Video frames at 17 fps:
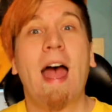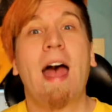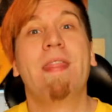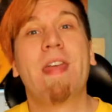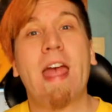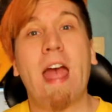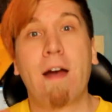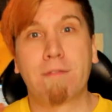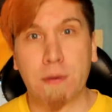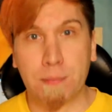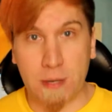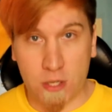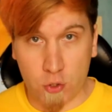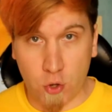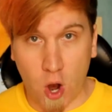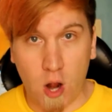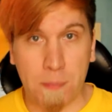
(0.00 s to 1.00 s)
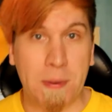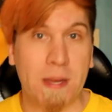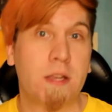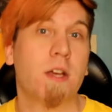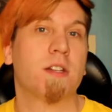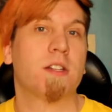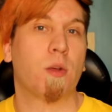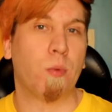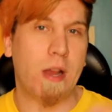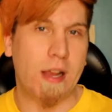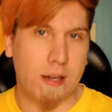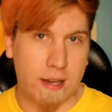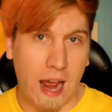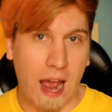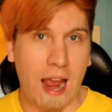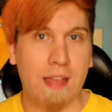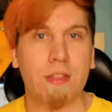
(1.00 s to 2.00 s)
and they have to be strong because the weak
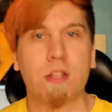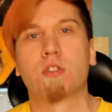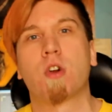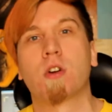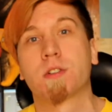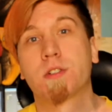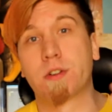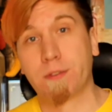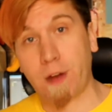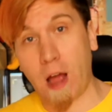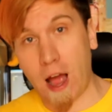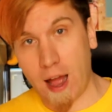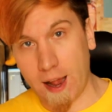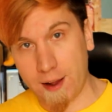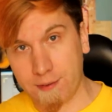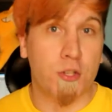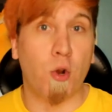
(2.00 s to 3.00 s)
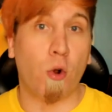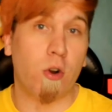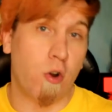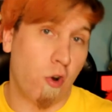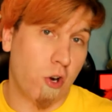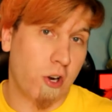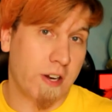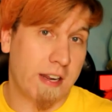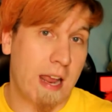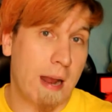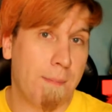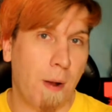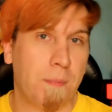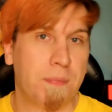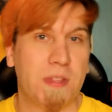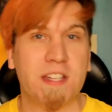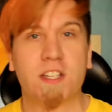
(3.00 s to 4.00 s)
die and the strong survive. So in order to keep
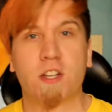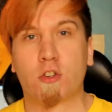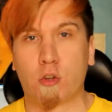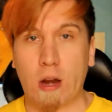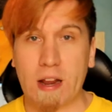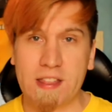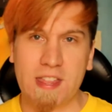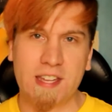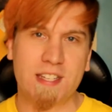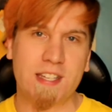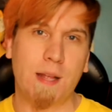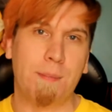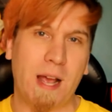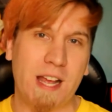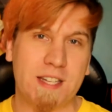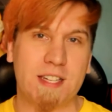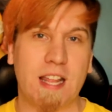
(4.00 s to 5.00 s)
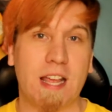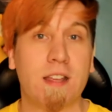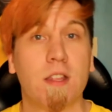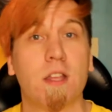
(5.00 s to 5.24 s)
up this strength is the best thing,